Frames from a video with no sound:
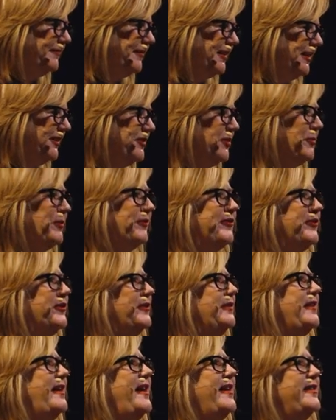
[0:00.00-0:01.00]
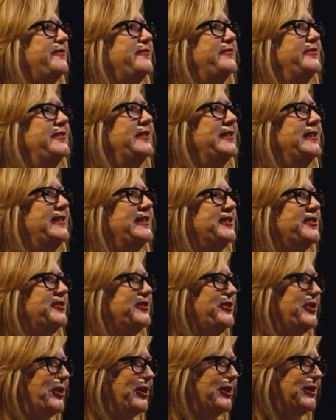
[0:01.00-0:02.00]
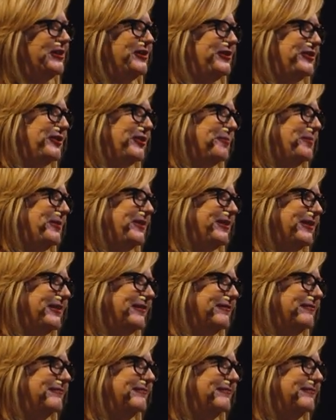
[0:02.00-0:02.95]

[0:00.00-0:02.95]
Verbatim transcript: So we've heard a lot of dark dystopian.